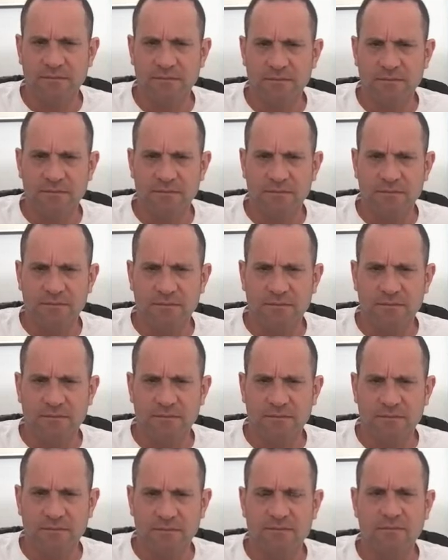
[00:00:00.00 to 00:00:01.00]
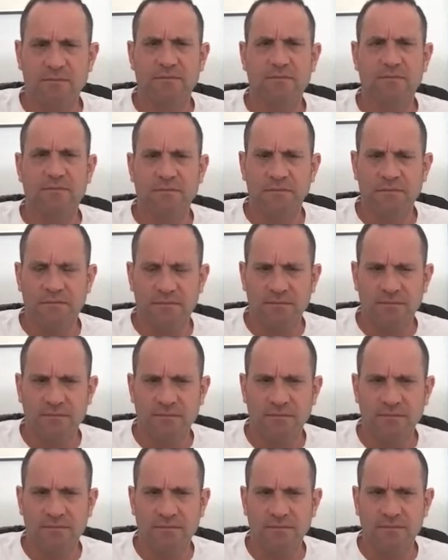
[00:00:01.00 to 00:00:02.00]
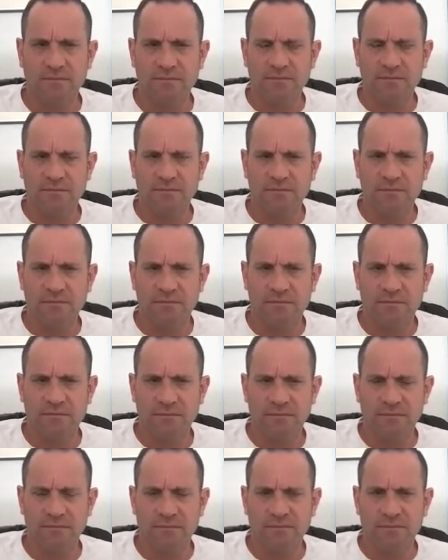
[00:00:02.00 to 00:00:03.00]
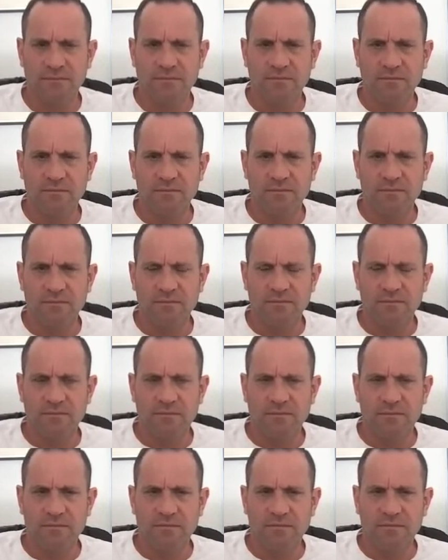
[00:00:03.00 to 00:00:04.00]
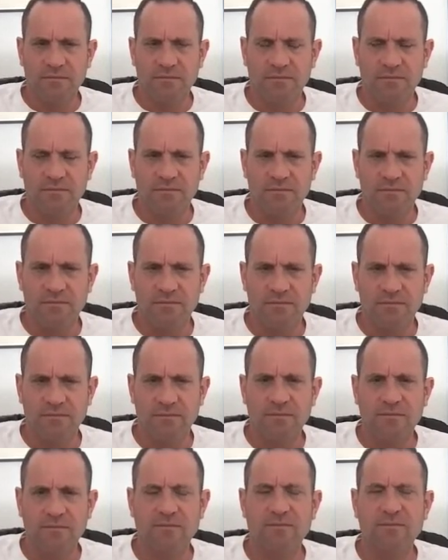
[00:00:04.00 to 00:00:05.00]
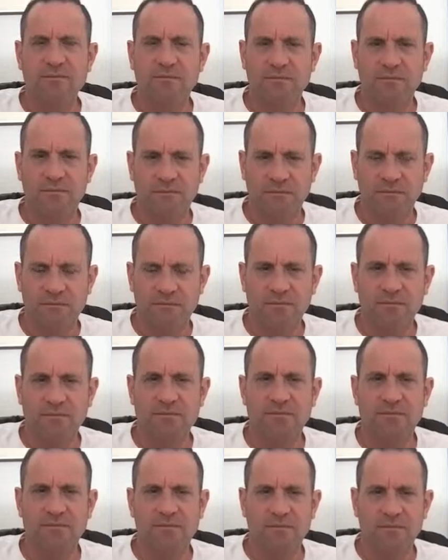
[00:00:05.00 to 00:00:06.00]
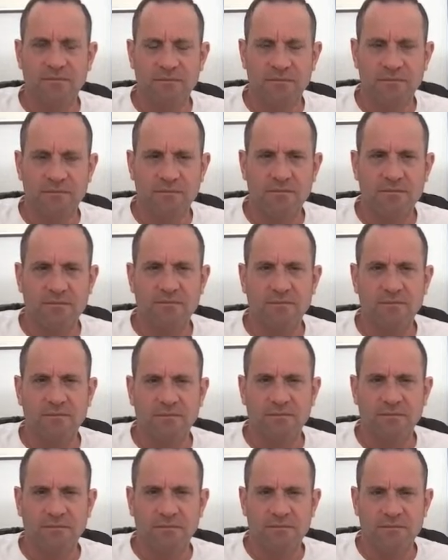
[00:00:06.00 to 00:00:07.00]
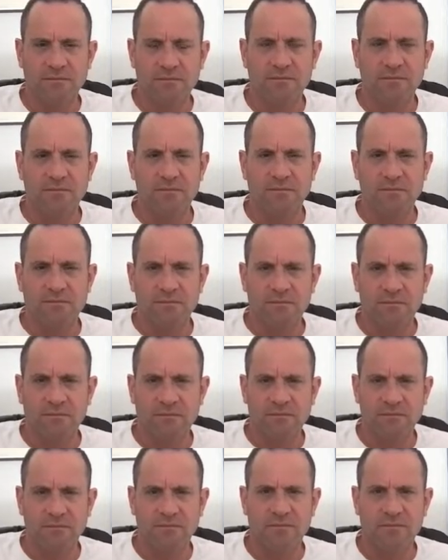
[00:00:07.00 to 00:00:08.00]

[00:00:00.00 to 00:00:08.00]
This person isn't speaking.